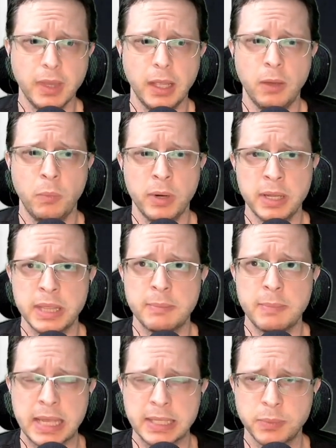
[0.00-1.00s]
one of the
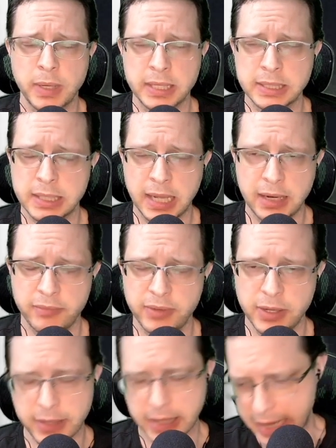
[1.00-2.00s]
best ways to kind of
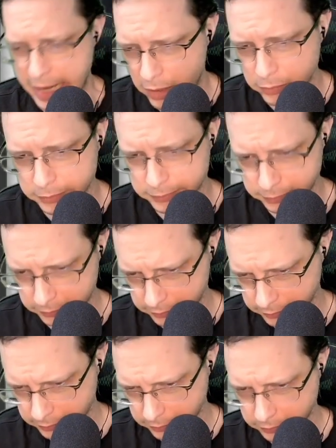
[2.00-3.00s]
figure that out
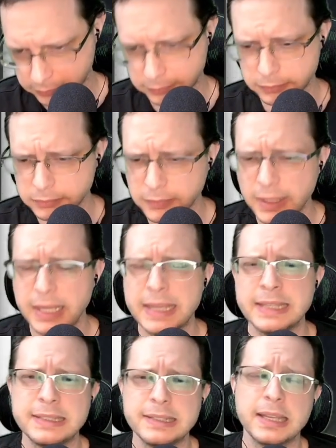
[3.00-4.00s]

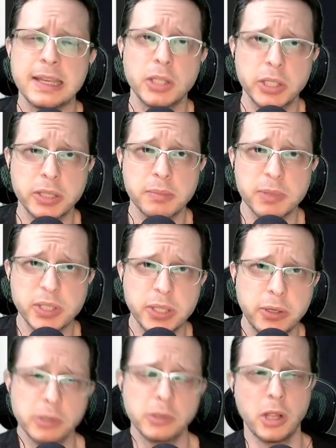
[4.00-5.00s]
is to take a look at the
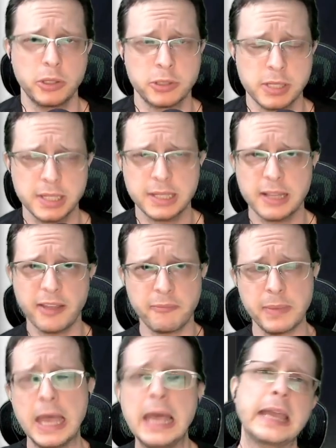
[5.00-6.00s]
material culture that they left
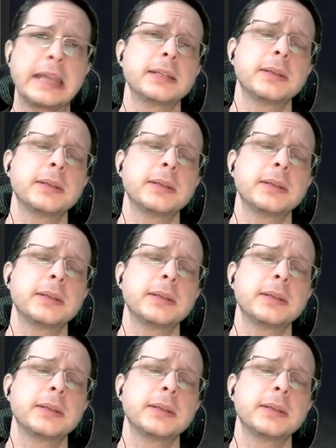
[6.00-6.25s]
behind.